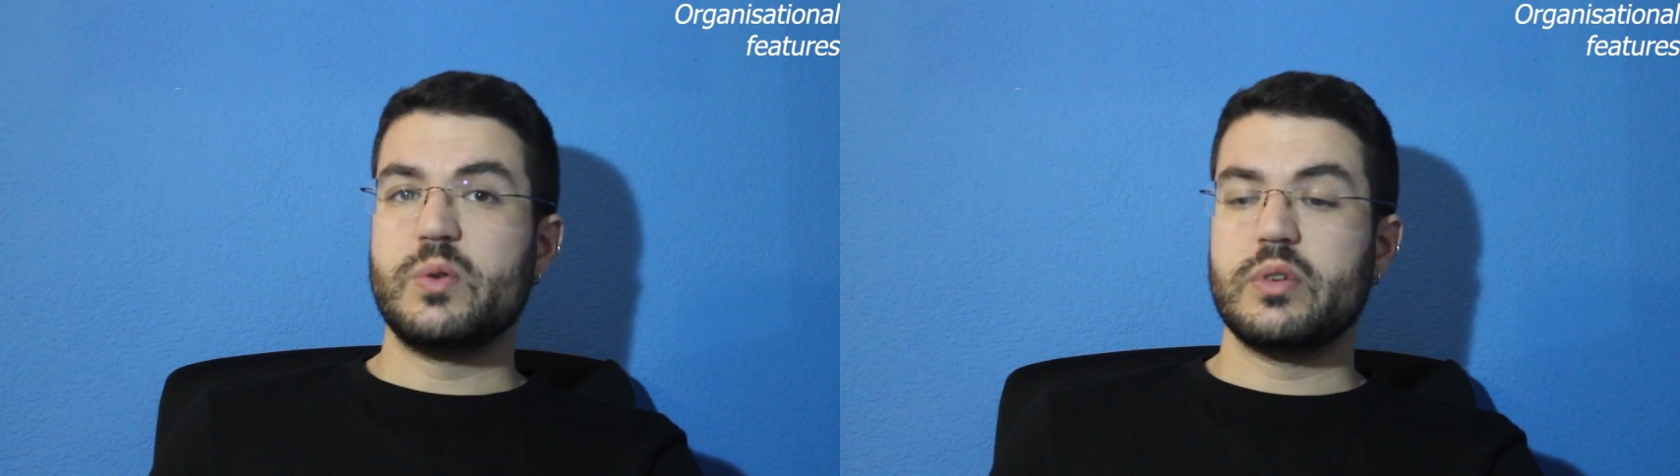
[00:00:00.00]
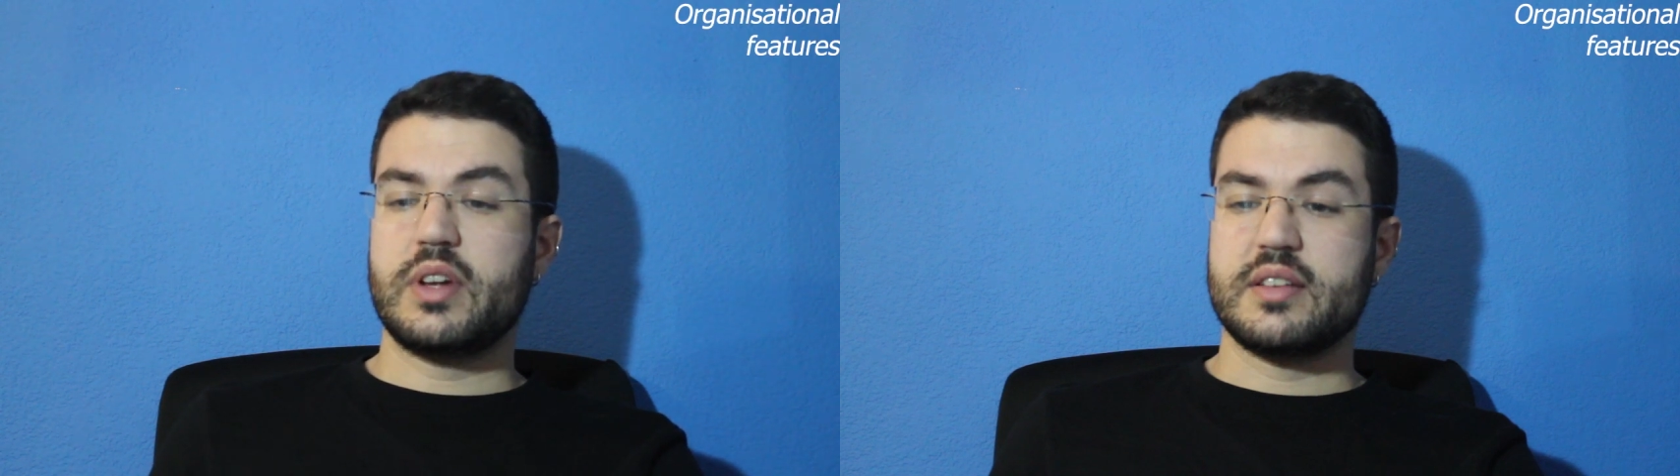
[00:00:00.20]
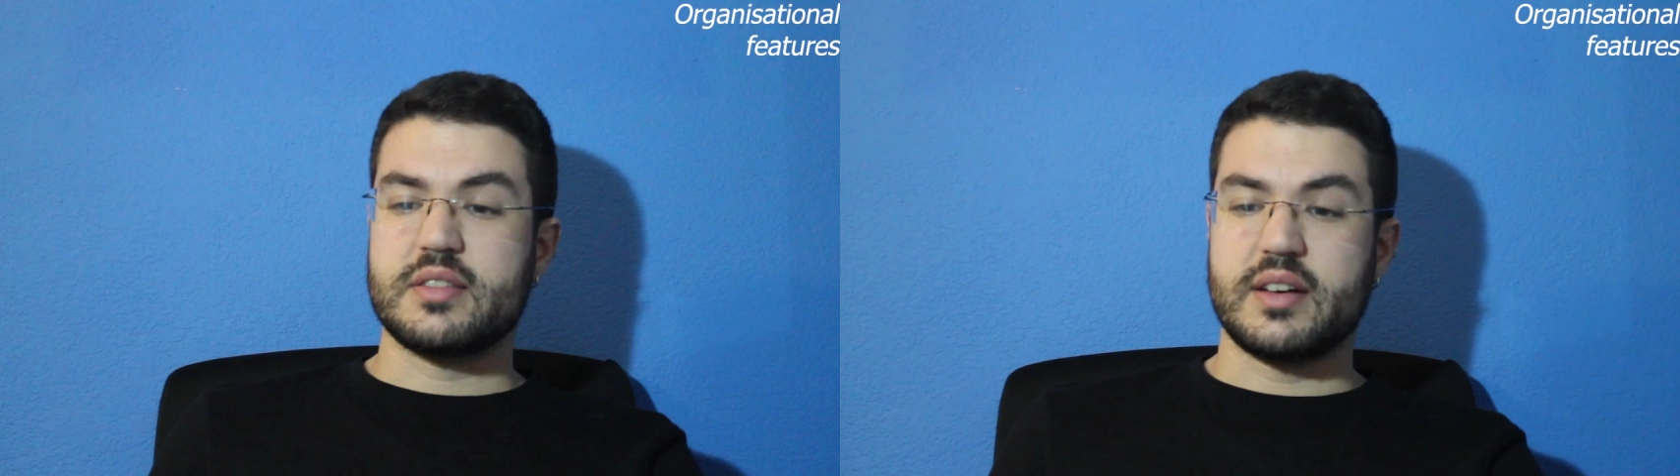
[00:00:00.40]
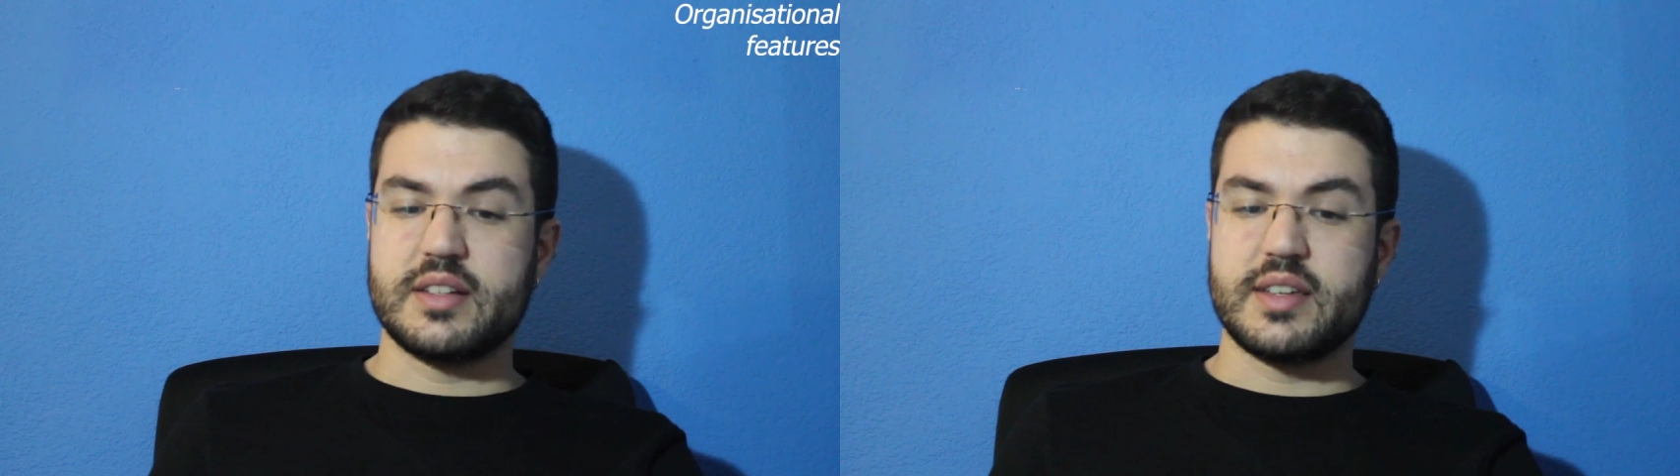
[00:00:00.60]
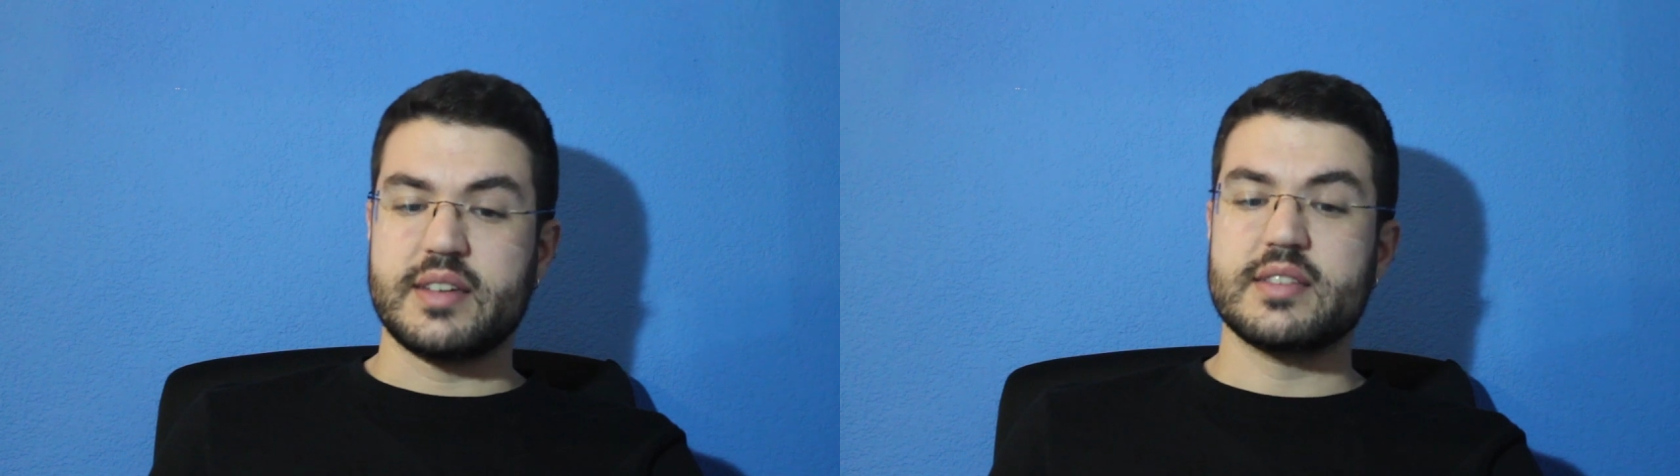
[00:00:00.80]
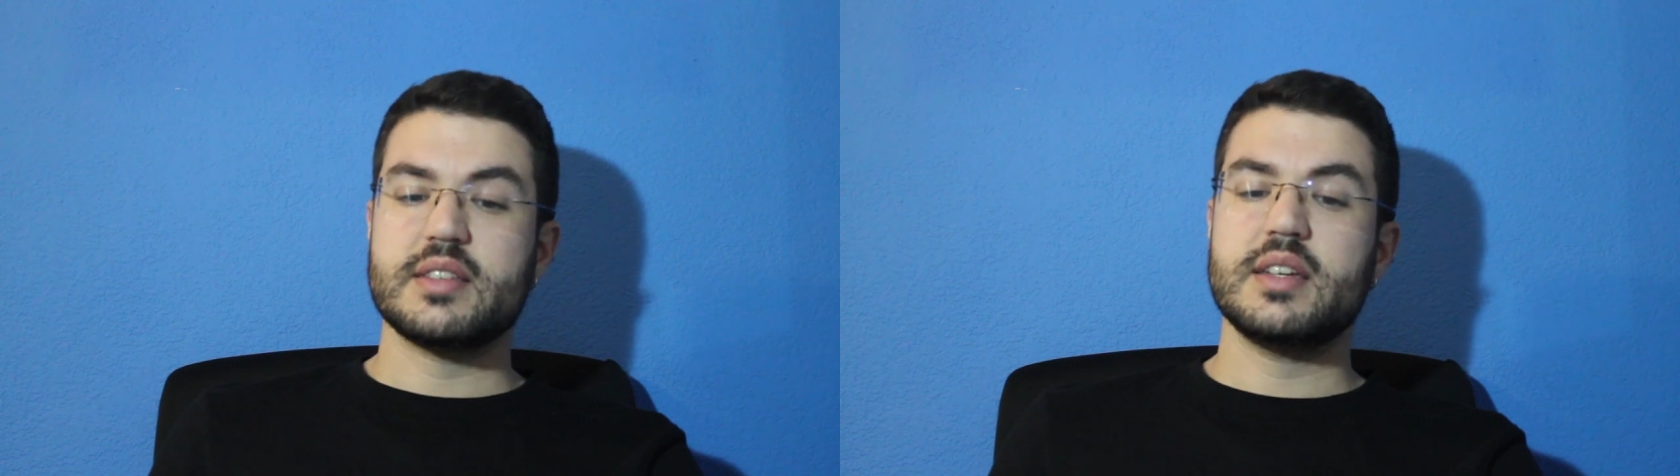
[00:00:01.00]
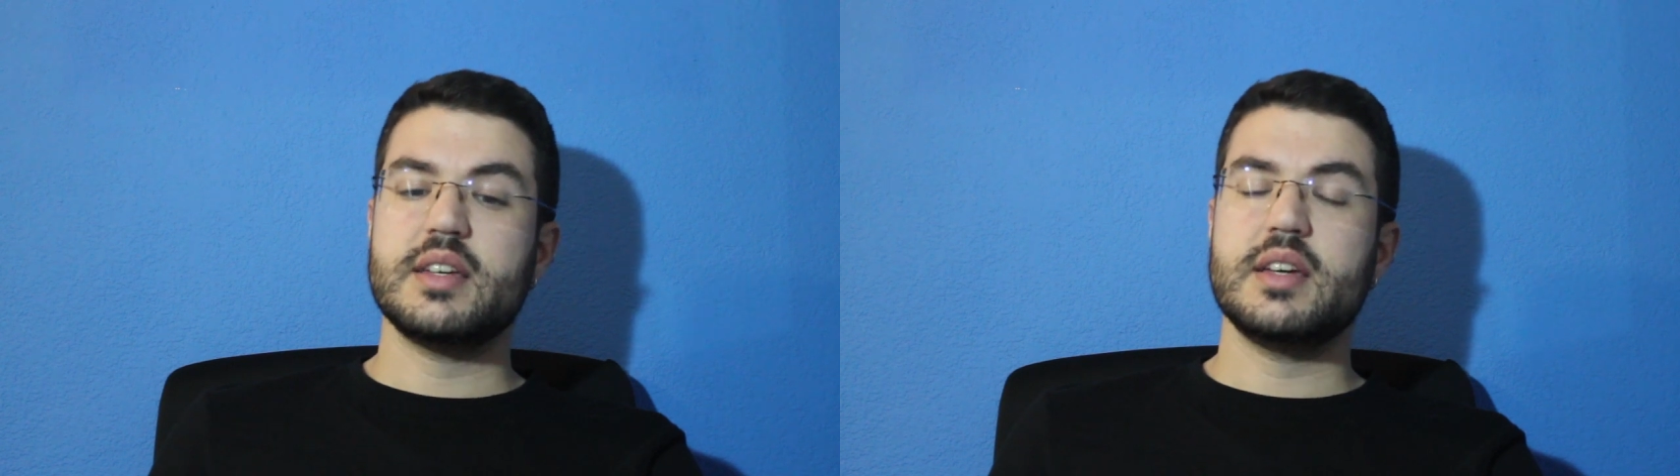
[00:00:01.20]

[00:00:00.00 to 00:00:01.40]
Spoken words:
organize ideas,